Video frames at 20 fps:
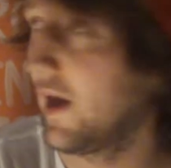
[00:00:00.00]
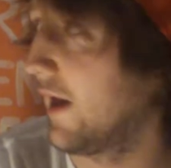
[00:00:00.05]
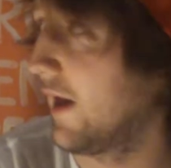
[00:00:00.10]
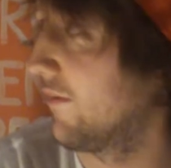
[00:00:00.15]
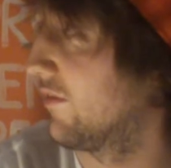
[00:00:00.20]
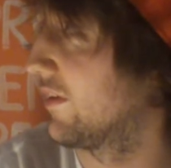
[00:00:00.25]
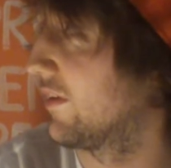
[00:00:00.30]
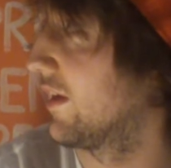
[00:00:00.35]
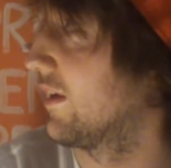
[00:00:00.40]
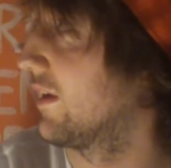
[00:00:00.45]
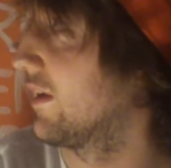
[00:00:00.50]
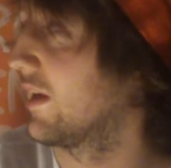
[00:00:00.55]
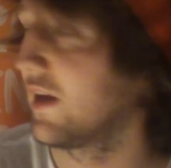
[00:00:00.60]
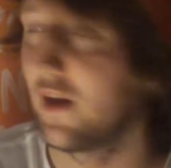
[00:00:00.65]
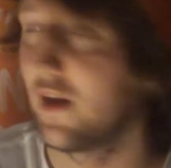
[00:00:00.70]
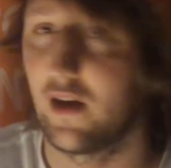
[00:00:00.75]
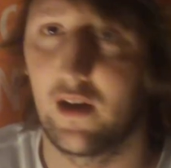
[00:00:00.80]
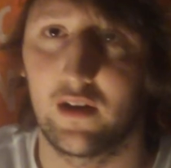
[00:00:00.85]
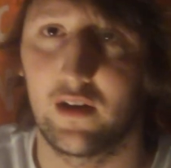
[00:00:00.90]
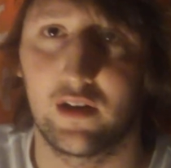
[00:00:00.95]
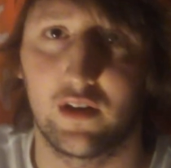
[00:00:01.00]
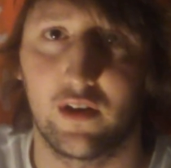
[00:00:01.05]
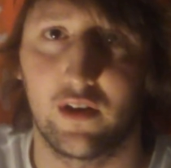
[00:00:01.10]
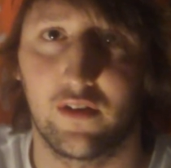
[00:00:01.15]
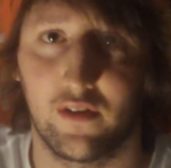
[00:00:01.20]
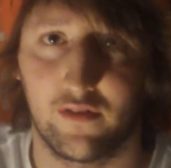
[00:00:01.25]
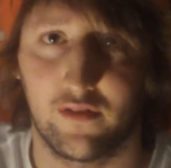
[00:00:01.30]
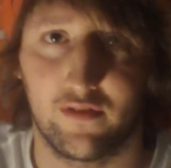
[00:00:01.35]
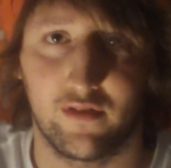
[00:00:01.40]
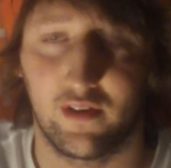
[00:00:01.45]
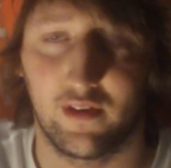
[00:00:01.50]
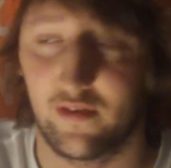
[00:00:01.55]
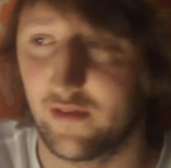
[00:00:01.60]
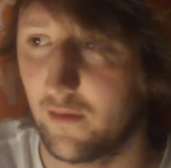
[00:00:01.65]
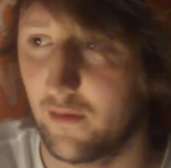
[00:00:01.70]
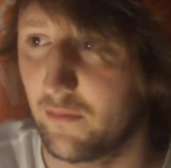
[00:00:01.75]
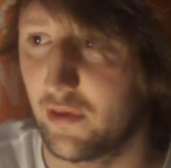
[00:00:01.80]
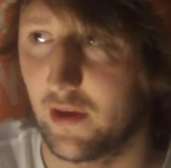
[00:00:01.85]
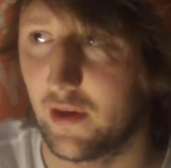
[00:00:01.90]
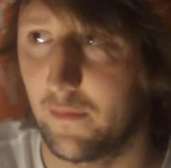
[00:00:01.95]
Evidently, there's
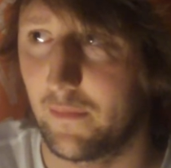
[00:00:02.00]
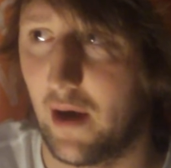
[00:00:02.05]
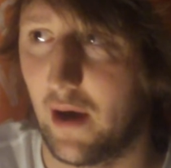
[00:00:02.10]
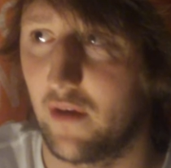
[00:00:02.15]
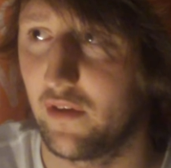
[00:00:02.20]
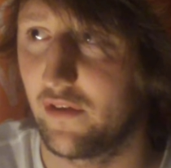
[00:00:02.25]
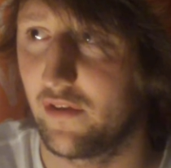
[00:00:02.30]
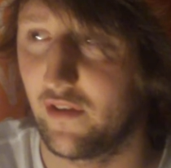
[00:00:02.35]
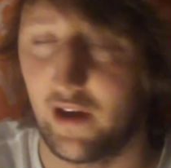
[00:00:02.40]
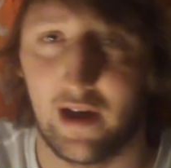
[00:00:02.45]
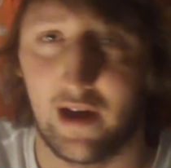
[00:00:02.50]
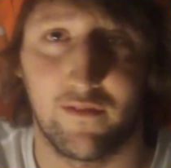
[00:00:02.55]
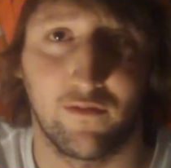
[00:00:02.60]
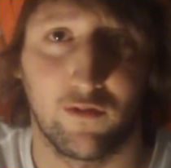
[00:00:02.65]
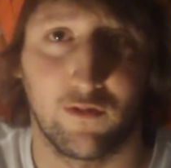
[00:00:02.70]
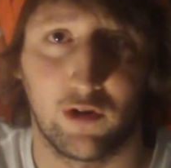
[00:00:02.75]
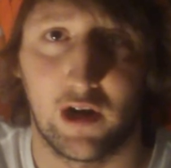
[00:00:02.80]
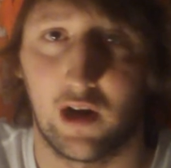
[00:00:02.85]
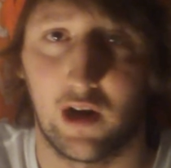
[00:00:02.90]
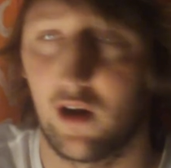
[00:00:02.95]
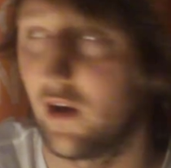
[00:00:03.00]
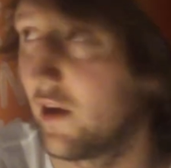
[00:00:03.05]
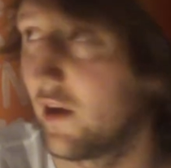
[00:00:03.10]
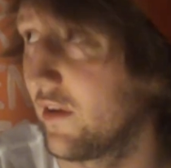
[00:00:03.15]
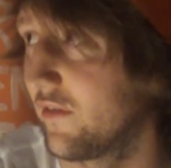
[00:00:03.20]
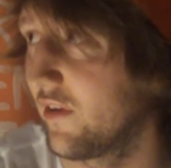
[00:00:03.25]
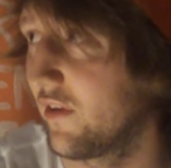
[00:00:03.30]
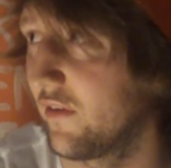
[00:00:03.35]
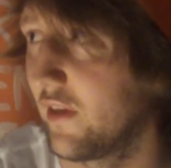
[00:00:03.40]
something about this I haven't realised,